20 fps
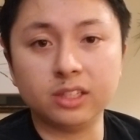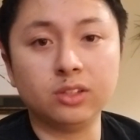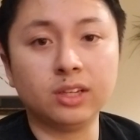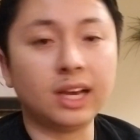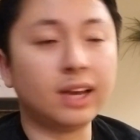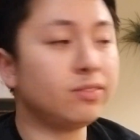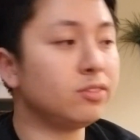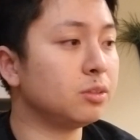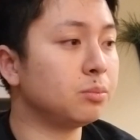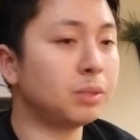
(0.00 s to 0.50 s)
you
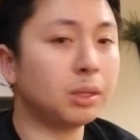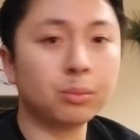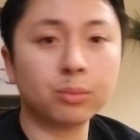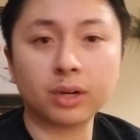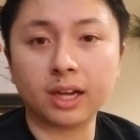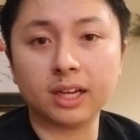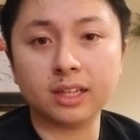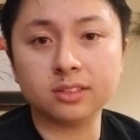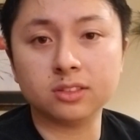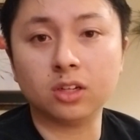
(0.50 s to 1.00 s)
have to
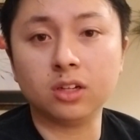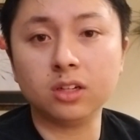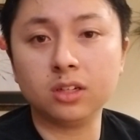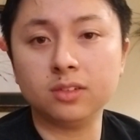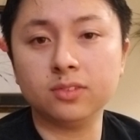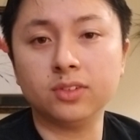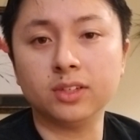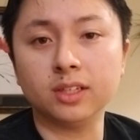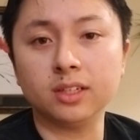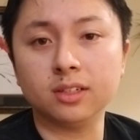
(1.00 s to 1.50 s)
memorize all
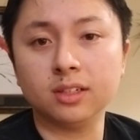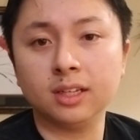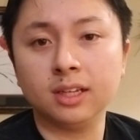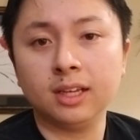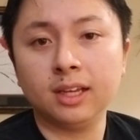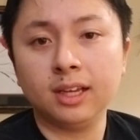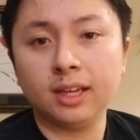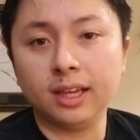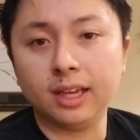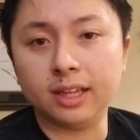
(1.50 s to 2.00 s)
of it
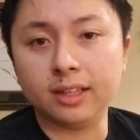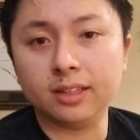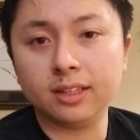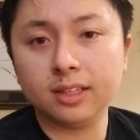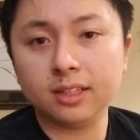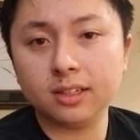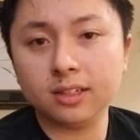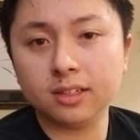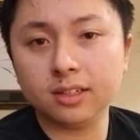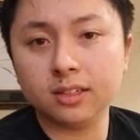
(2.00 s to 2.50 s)
and
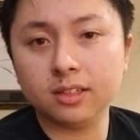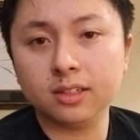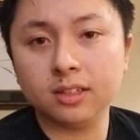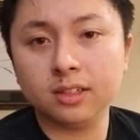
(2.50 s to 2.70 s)
then